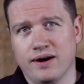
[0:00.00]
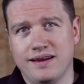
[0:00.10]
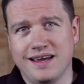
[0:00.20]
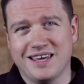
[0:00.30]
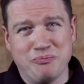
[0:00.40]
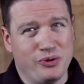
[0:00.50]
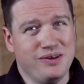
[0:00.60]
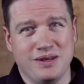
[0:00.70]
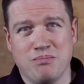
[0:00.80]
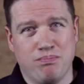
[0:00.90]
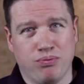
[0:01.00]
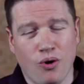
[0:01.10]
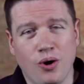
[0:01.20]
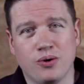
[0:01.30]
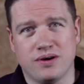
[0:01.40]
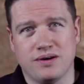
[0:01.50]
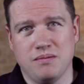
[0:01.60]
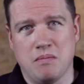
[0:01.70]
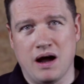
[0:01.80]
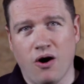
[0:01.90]
it completely broke
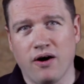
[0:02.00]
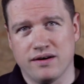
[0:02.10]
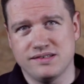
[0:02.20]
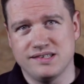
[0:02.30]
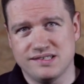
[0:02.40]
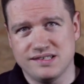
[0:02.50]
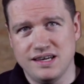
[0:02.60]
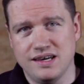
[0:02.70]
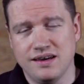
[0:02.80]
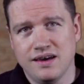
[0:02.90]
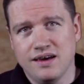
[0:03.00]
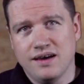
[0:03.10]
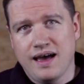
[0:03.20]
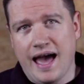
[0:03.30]
my heart to see